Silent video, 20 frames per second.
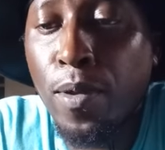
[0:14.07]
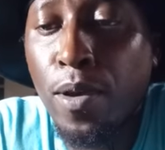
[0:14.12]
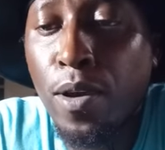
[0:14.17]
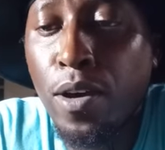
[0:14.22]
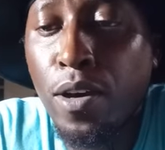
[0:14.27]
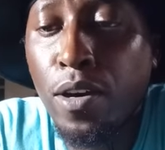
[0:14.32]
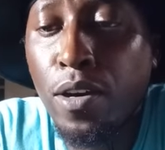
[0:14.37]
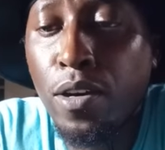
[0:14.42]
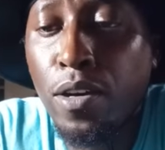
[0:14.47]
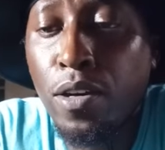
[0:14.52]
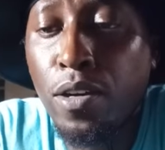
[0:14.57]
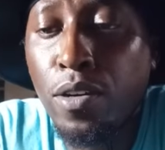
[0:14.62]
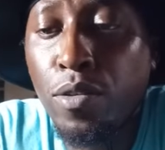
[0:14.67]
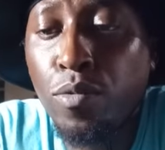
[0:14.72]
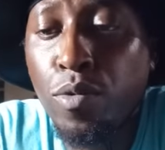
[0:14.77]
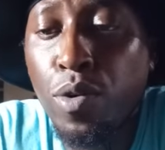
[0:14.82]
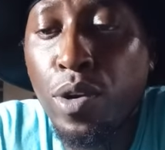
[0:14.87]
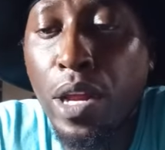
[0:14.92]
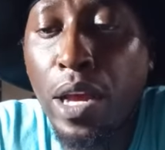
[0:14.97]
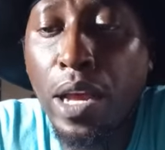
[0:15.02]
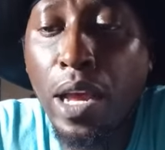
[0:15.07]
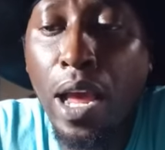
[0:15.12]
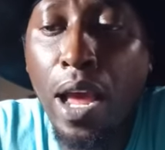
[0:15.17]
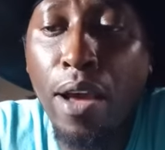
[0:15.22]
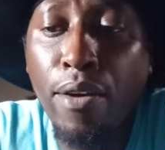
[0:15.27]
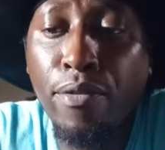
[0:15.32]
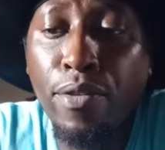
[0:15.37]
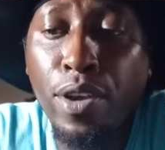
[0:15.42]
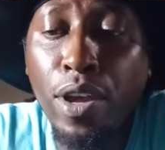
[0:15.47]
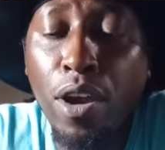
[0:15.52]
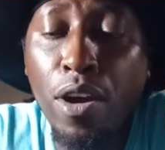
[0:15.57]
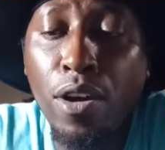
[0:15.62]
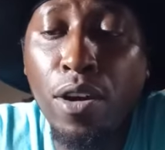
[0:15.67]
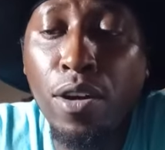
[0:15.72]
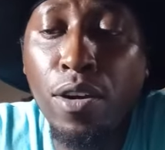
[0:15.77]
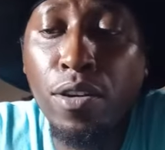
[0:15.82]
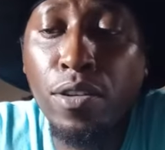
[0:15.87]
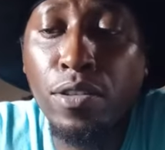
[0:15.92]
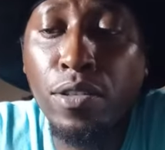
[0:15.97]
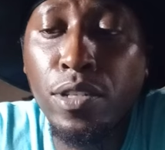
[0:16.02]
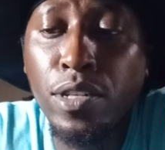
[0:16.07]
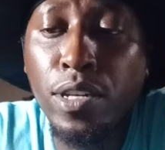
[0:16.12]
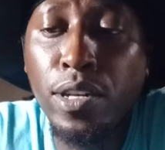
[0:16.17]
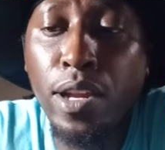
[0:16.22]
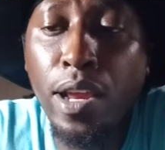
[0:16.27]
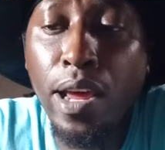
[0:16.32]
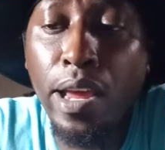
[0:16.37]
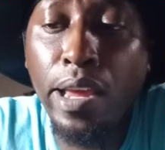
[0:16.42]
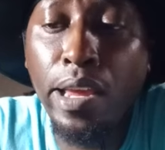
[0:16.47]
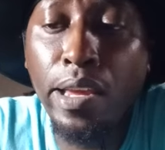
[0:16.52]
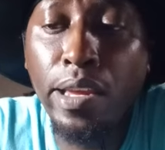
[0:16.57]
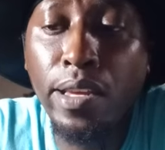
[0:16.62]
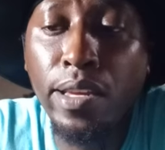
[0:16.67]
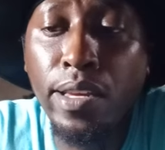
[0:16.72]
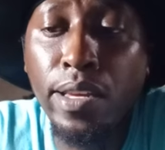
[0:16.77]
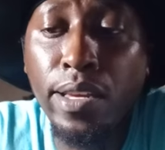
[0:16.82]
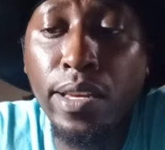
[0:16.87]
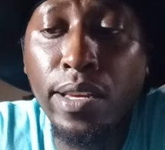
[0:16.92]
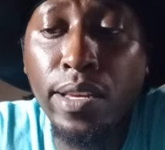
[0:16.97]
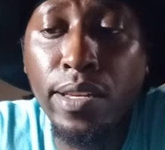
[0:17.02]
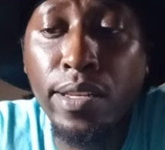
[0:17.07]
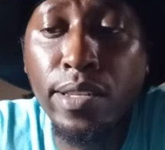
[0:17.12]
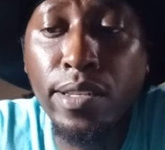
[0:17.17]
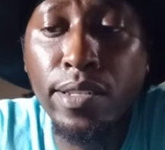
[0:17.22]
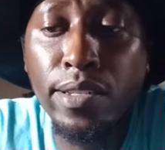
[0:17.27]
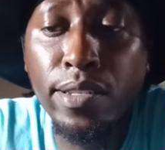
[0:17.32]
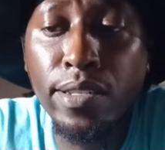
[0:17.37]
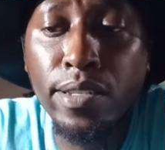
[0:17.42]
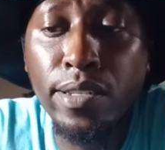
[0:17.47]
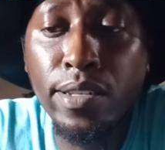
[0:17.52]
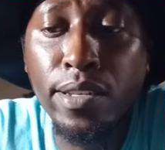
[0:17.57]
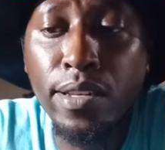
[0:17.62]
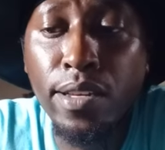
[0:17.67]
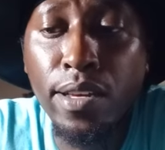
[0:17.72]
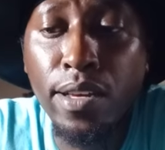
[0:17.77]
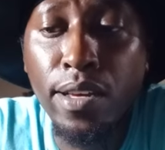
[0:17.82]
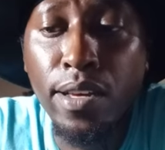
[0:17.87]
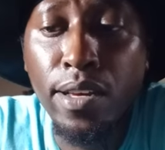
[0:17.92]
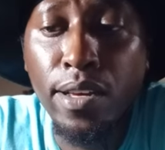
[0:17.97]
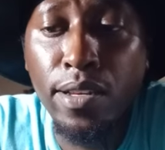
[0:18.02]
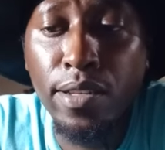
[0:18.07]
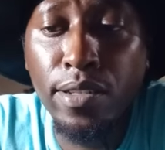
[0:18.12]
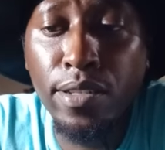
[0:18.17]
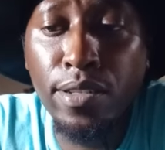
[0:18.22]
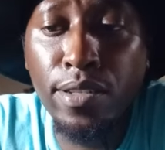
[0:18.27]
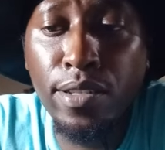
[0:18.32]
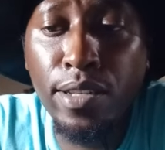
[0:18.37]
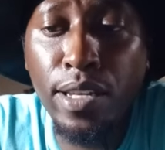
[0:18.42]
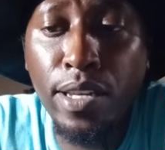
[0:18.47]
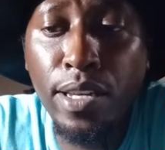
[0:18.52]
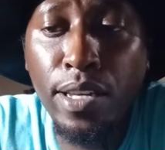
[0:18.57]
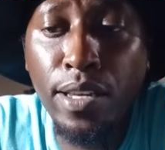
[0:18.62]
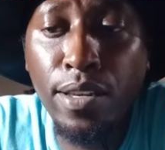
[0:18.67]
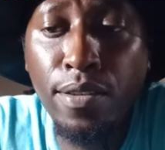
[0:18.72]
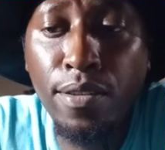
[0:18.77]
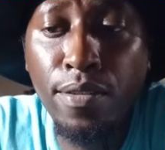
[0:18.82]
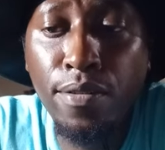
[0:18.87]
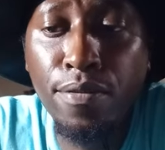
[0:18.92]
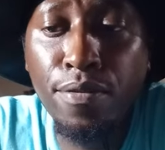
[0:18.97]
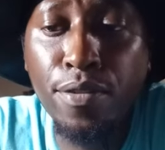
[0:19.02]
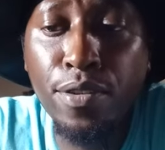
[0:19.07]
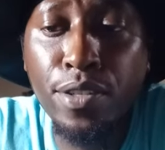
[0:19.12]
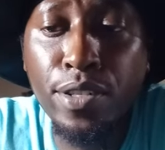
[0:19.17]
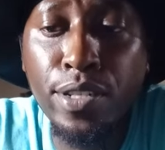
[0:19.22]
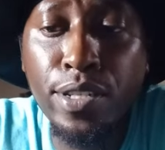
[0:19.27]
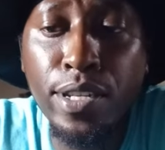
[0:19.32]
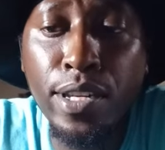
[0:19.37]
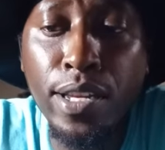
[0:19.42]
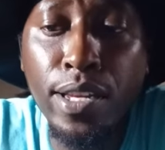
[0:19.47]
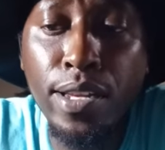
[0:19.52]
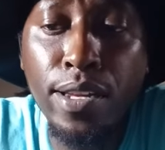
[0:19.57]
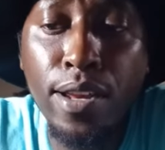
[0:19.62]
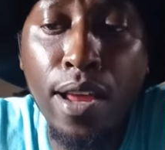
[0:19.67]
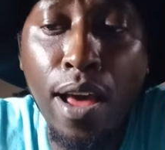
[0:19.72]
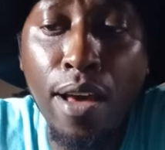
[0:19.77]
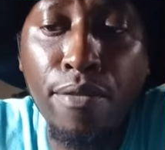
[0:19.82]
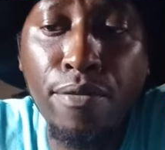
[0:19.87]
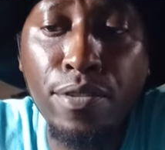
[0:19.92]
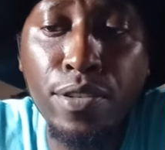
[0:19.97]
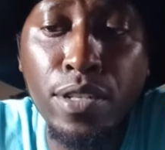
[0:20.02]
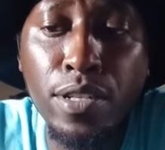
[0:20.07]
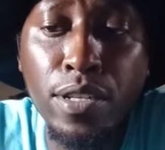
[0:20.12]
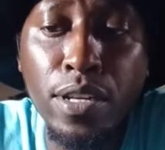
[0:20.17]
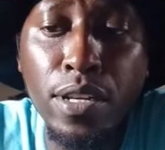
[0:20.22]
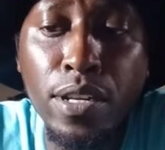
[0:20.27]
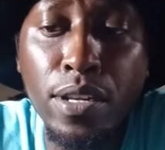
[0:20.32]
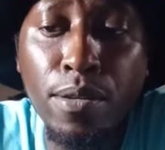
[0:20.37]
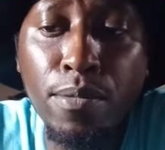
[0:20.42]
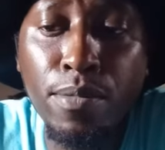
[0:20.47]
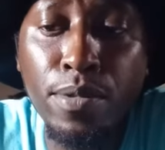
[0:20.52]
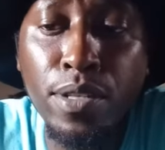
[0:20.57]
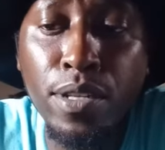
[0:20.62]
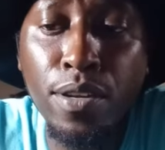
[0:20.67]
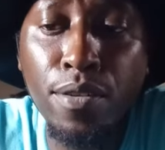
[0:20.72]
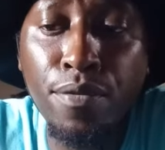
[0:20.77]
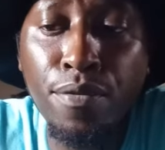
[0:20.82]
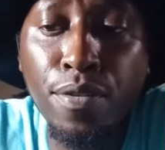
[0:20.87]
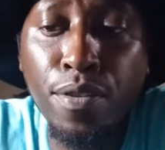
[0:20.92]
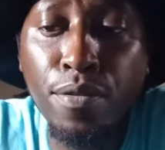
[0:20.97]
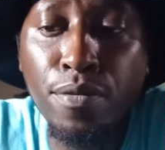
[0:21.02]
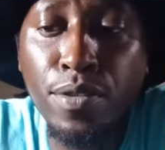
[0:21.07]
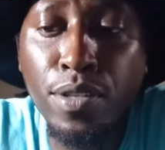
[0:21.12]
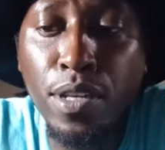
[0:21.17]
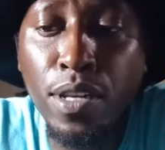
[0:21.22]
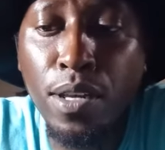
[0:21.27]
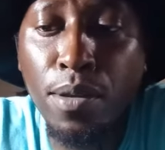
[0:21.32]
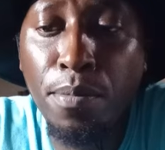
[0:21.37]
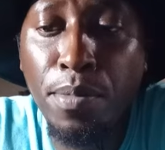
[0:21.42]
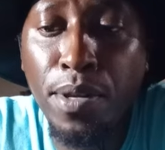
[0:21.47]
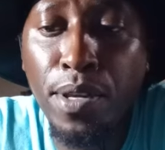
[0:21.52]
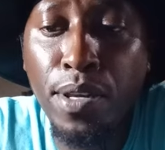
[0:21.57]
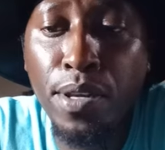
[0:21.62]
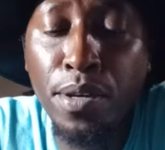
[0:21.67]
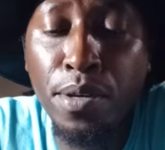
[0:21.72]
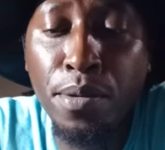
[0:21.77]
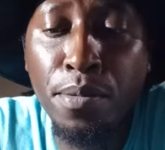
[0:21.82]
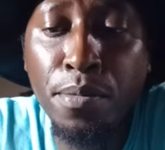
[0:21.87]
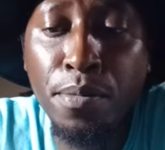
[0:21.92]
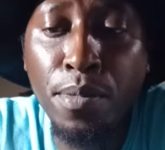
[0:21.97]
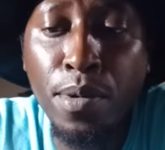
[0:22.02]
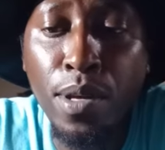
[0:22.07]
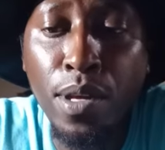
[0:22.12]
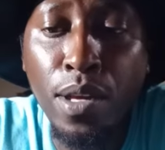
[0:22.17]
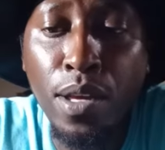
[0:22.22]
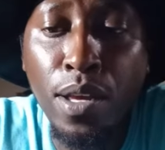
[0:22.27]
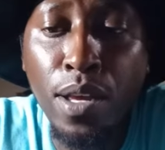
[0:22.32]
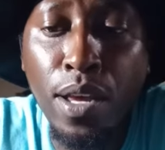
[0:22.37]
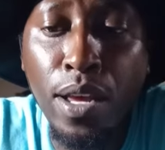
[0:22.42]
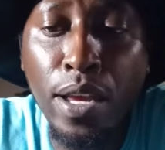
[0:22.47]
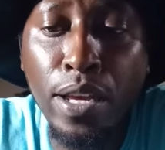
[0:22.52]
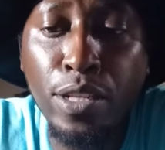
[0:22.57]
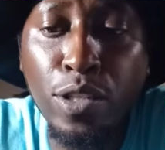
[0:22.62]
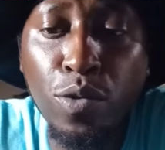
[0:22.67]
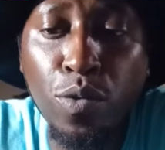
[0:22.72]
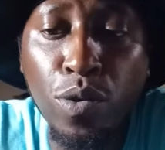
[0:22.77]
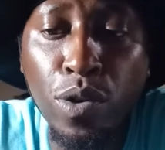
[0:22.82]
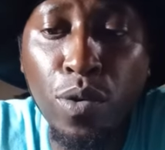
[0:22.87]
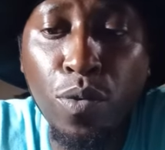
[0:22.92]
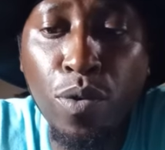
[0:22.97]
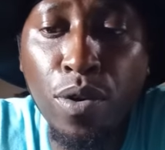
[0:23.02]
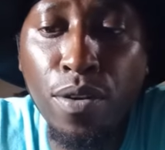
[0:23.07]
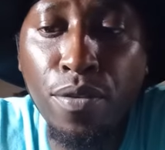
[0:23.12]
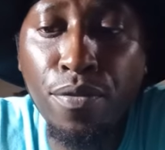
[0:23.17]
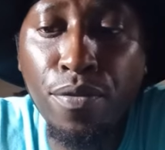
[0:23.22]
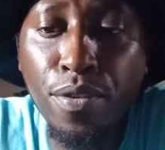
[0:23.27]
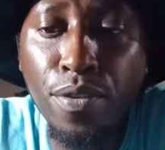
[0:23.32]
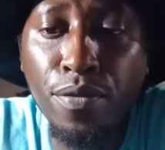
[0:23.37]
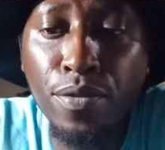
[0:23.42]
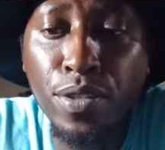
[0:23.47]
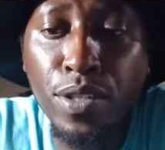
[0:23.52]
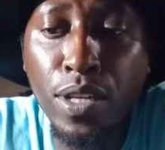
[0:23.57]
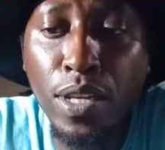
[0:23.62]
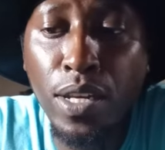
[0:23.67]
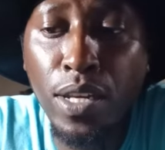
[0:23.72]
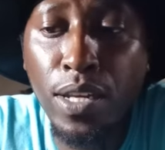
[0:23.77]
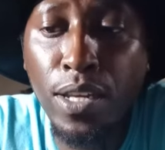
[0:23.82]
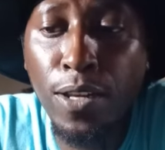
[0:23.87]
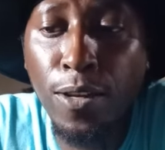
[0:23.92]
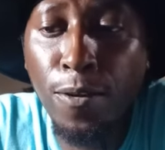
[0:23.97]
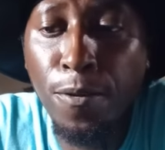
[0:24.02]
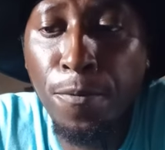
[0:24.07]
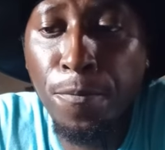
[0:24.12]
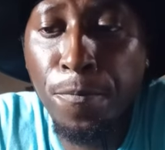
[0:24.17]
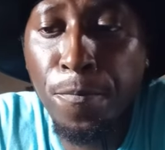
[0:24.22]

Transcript: Uh, what I got for y'all tonight is Z for Zen, not for sleep. 10:15 p.m. 8:21:15.